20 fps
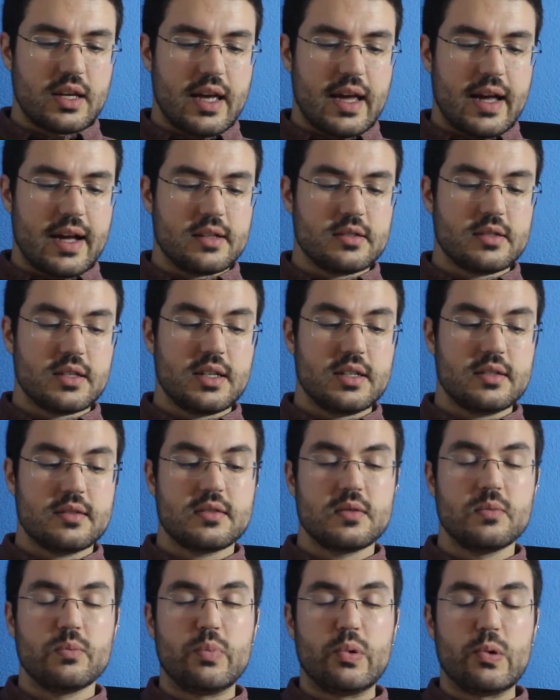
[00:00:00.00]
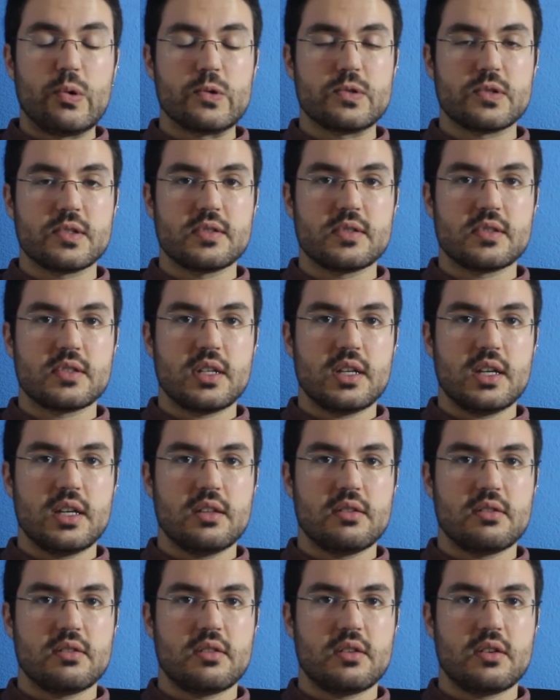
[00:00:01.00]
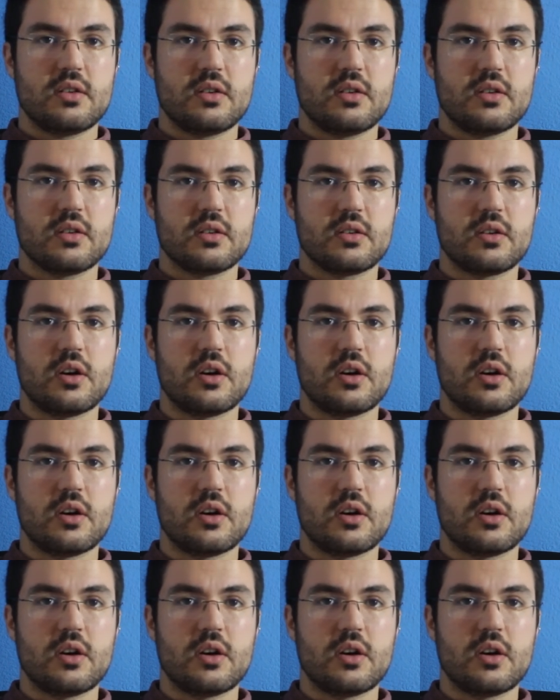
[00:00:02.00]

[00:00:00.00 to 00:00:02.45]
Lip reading: and its importance in the